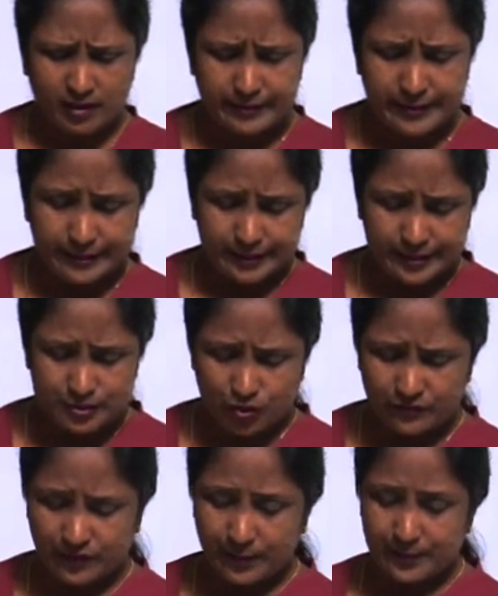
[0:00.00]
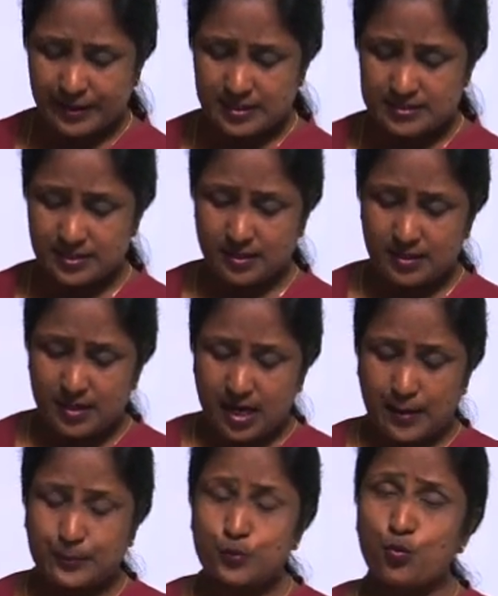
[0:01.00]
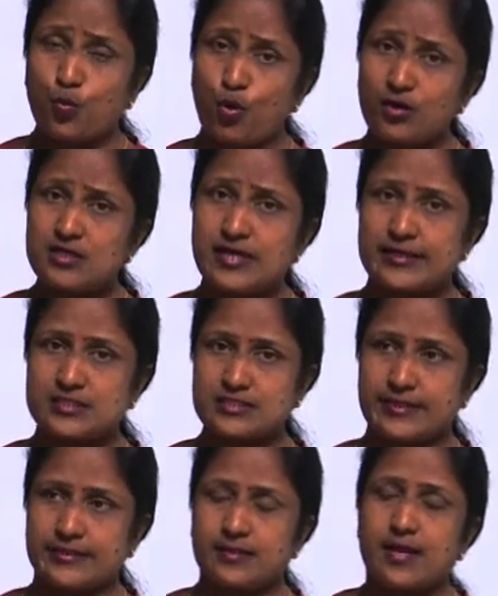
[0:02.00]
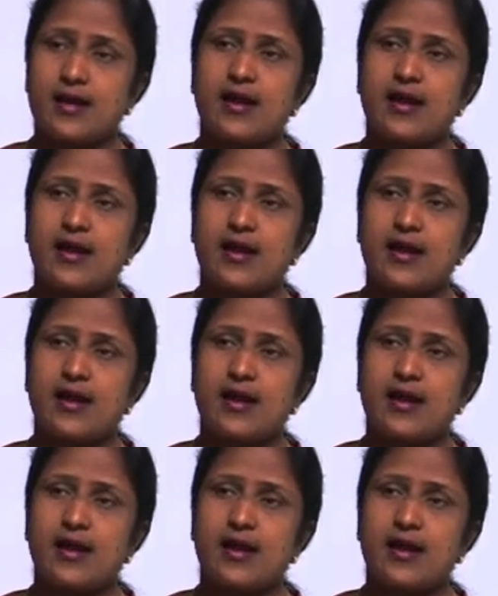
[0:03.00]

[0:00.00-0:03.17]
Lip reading: degrees of comparison, up to what extent,